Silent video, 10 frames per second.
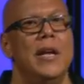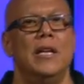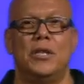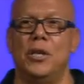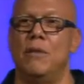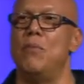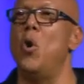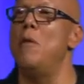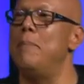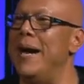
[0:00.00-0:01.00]
to the
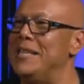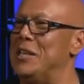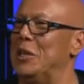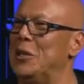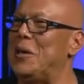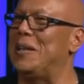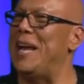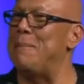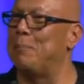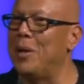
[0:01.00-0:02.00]
Moabites, it looked
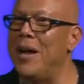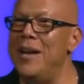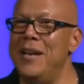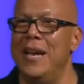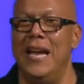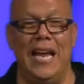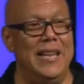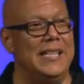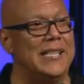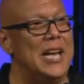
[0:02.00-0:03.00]
like blood. And they
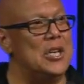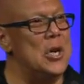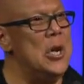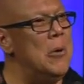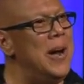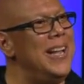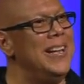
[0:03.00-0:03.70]
said, You know what?